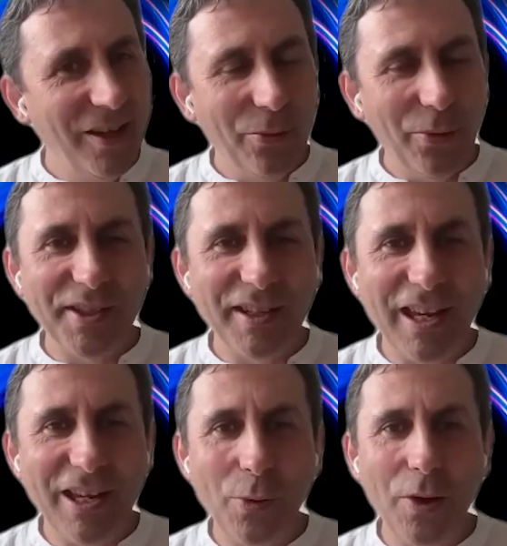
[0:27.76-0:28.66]
Once
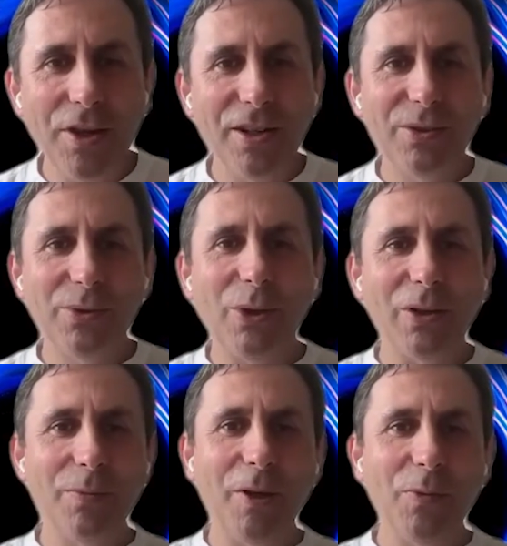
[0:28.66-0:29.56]
again, we're here to talk
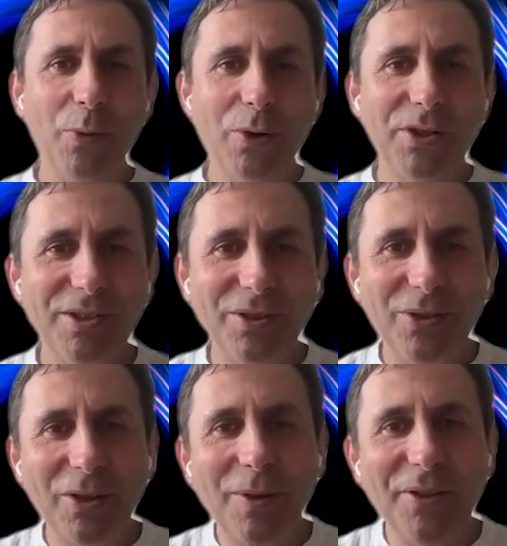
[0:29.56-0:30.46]
about books, to
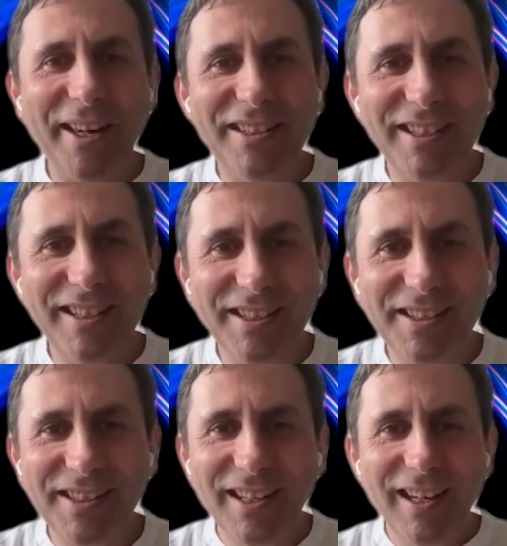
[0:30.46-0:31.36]
talk about
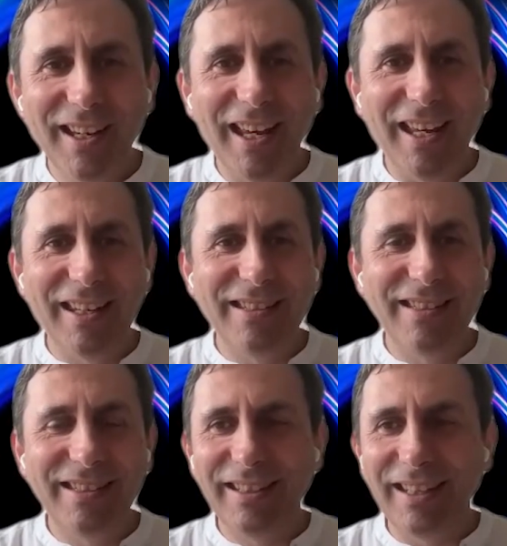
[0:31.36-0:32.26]
ideas,
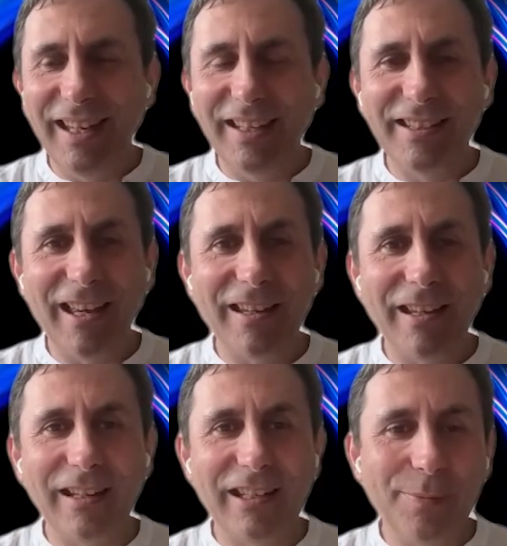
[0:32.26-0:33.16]
and as I
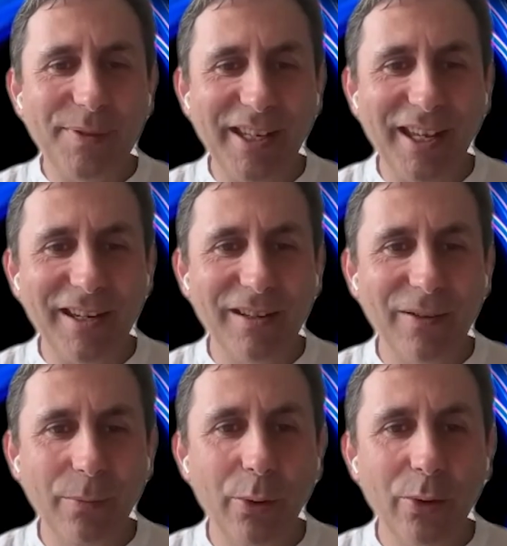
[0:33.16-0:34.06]
keep saying,
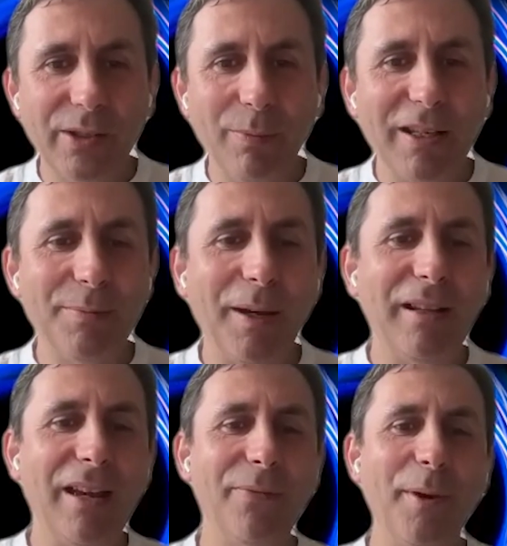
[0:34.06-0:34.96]
books makes my
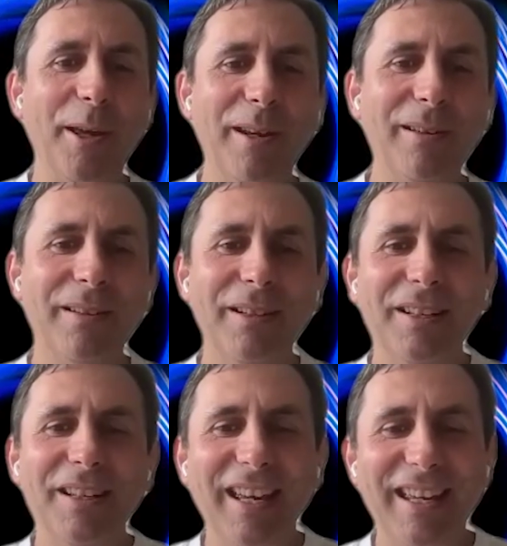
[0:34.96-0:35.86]
life better,
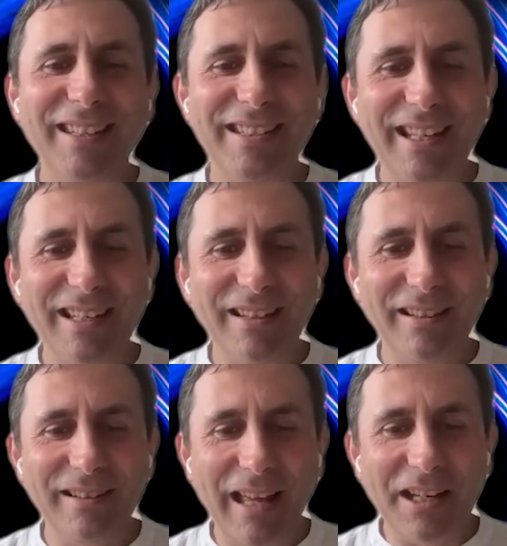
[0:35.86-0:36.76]
and
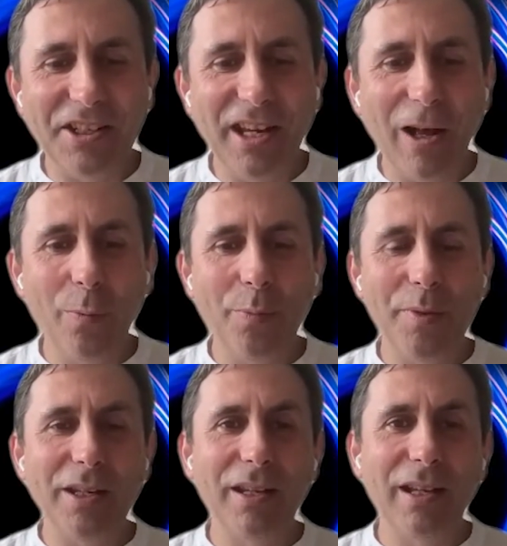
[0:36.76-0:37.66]
they'll actually help
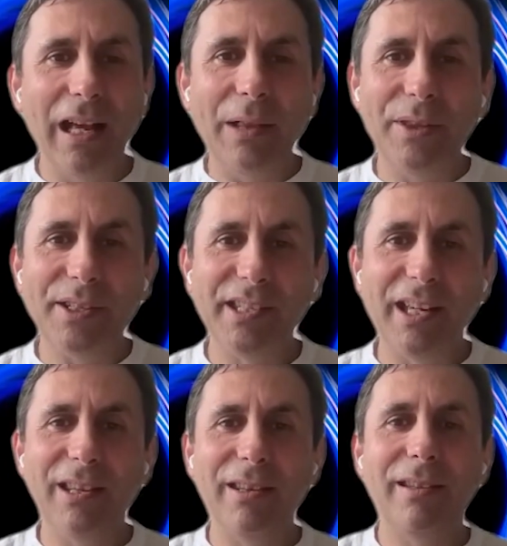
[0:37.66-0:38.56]
me
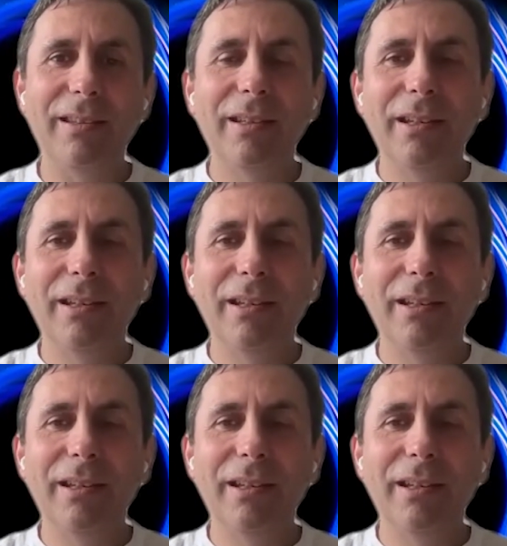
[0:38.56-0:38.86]
understand,